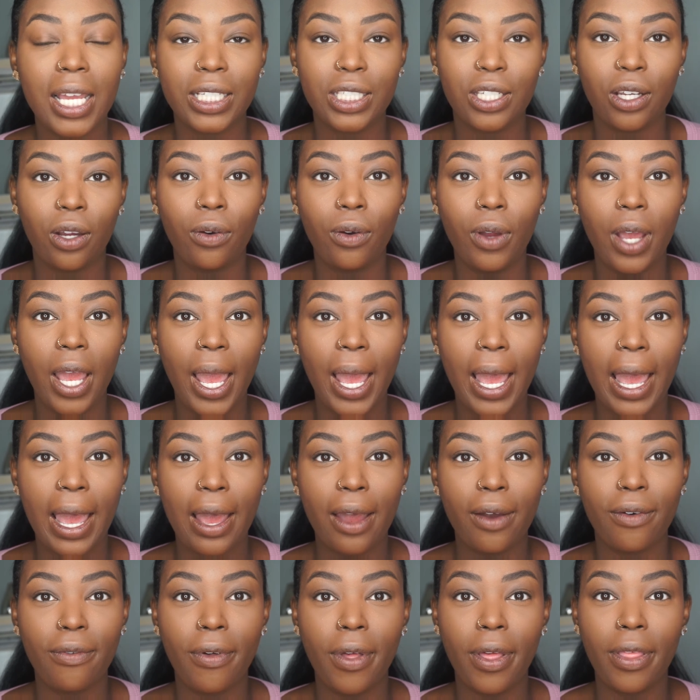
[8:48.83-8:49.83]
Don't
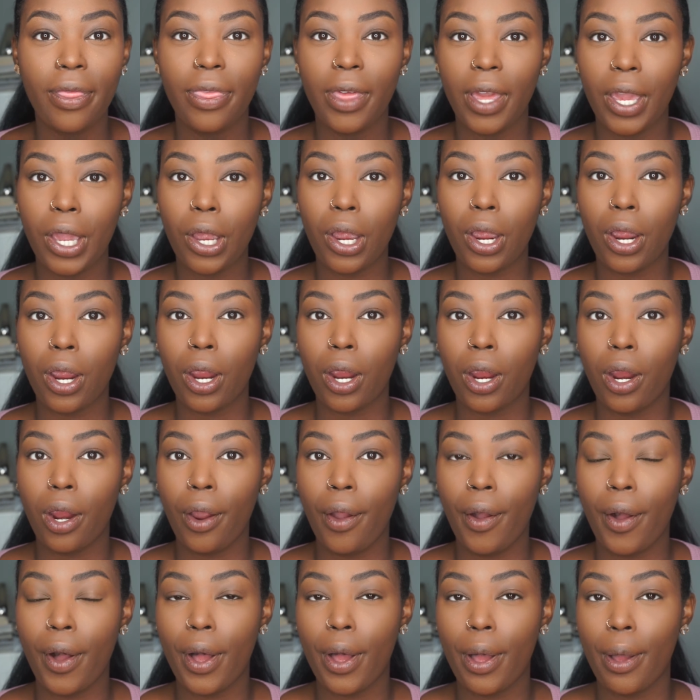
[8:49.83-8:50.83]
have
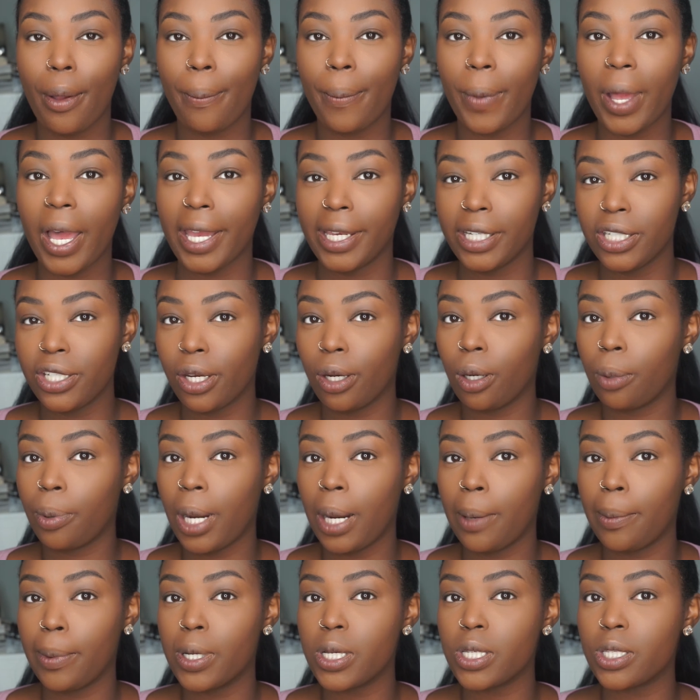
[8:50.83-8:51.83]
their eyeshadow
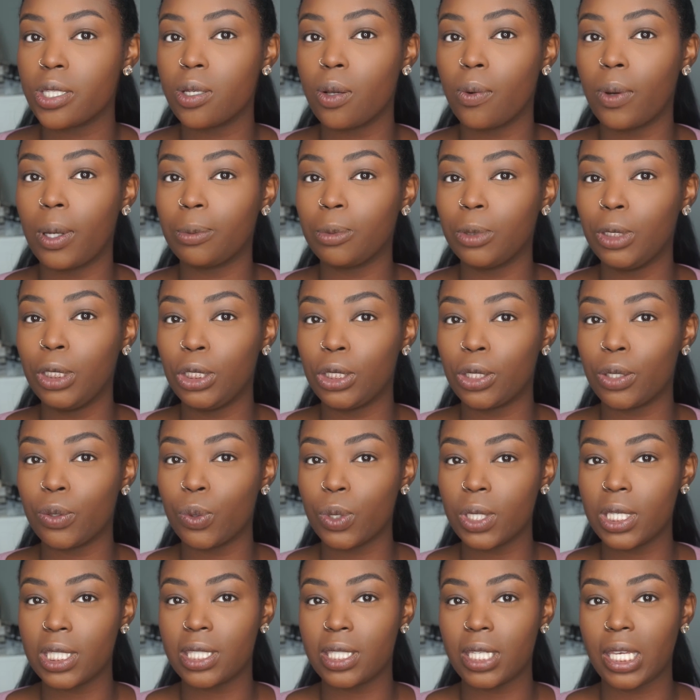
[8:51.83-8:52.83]
primer, so what I'm gonna
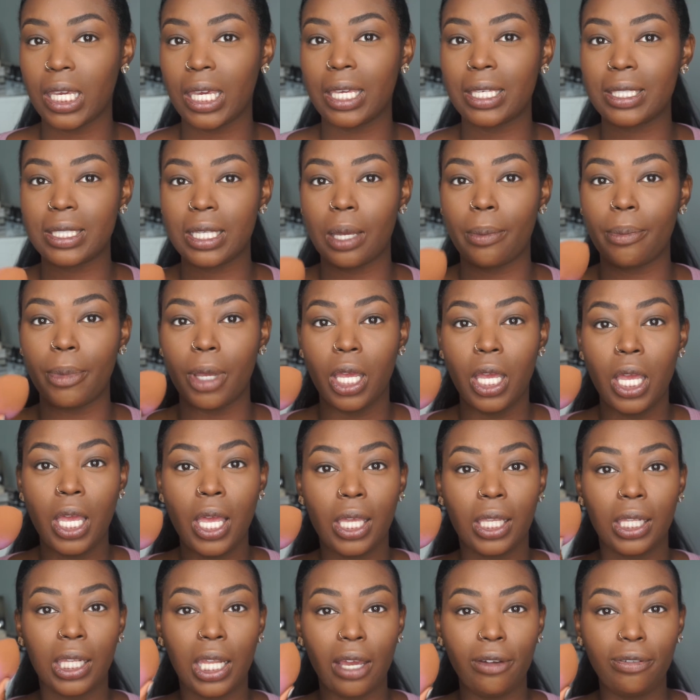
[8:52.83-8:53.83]
do is take some
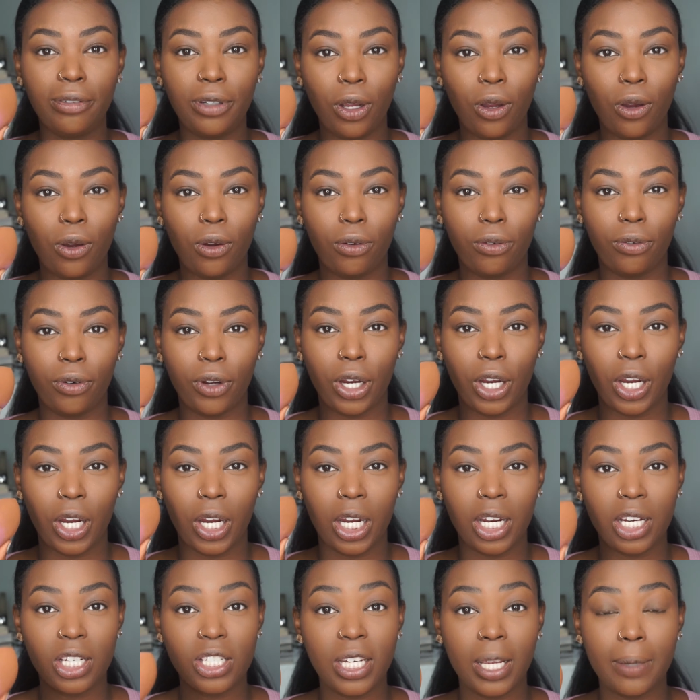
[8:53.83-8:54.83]

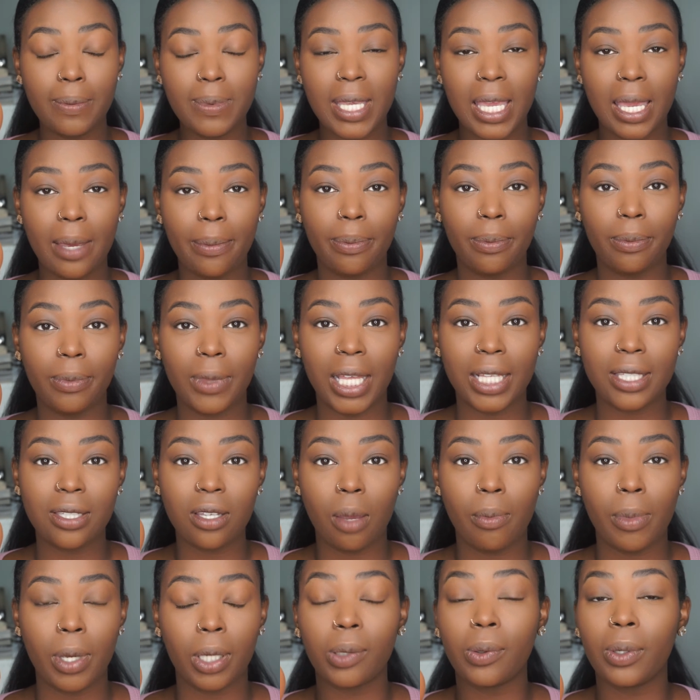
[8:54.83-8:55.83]
leftover Shape Tape that's
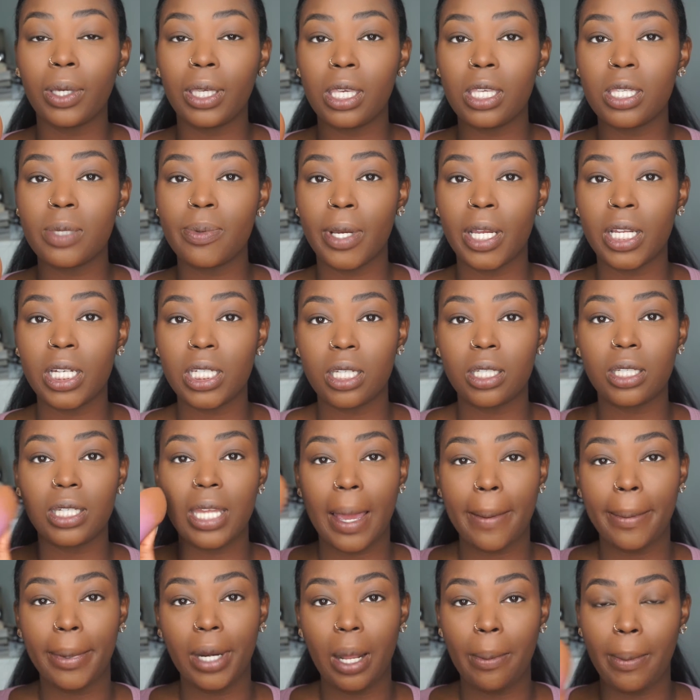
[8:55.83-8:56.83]
on my quickie sponge,
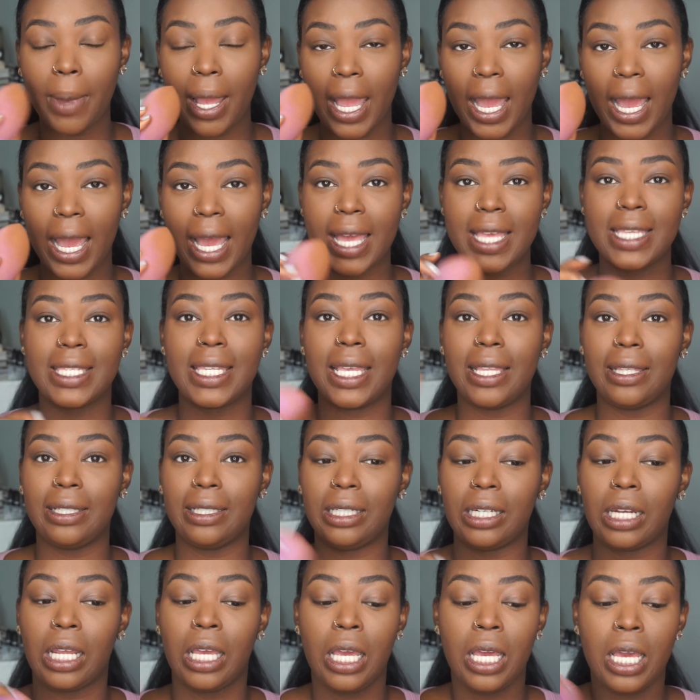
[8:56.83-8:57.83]
dab it on my eyes, and
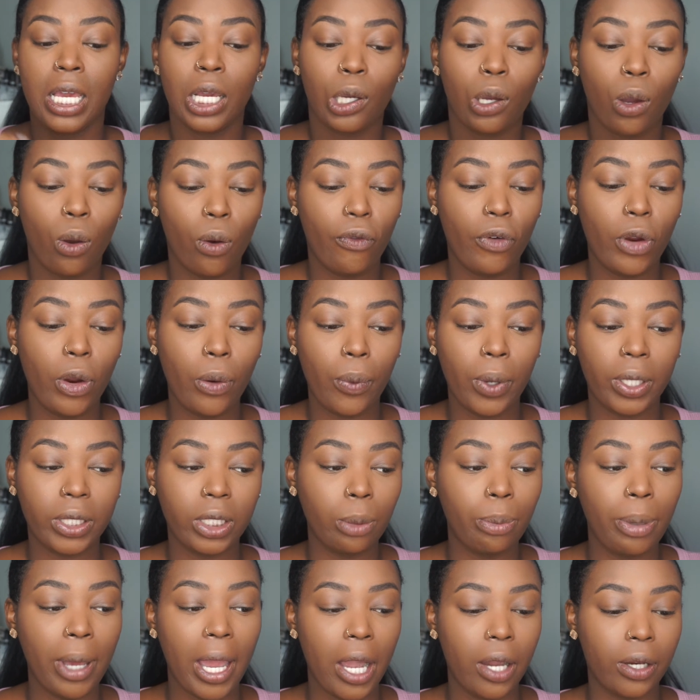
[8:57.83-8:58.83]
then go over it with
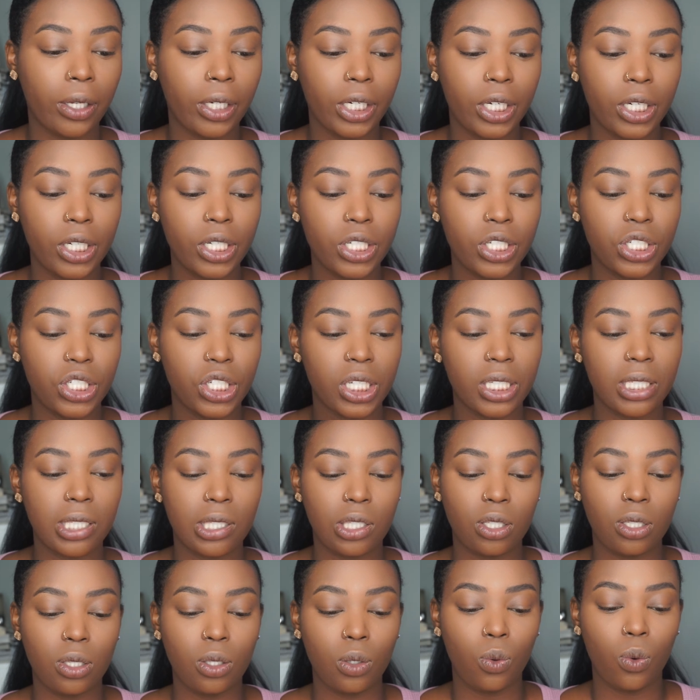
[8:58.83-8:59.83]
the powder
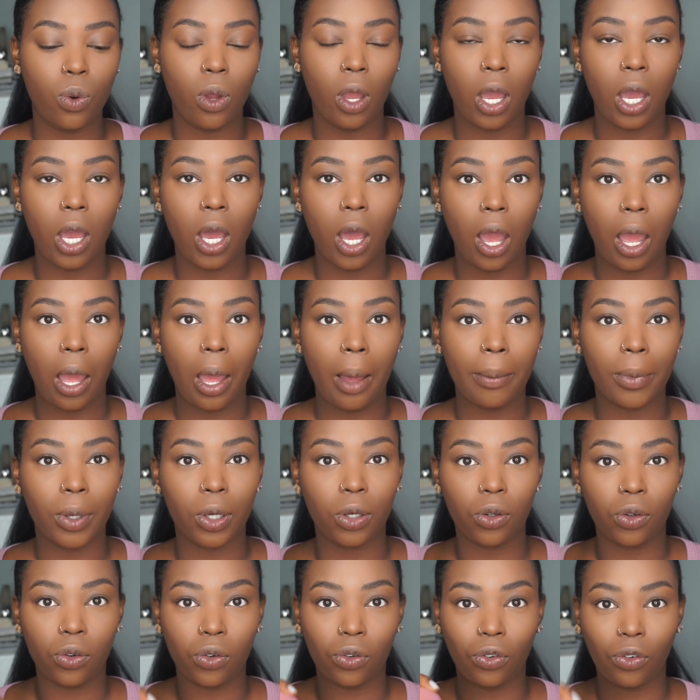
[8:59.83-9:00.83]
just to
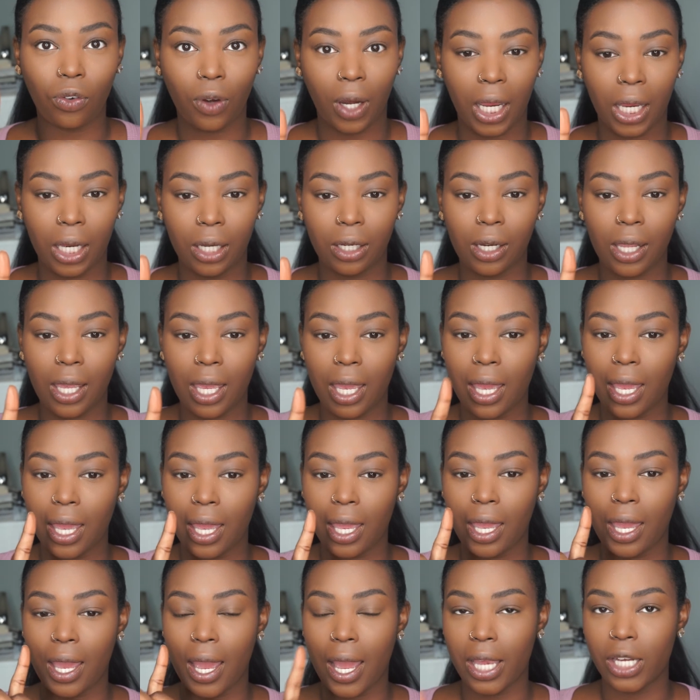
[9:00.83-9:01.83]
create
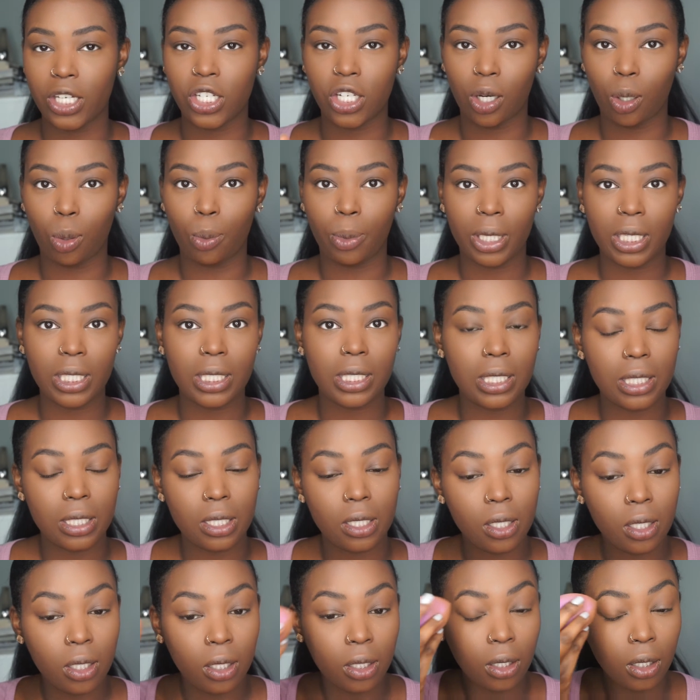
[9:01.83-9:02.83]
a eyeshadow base.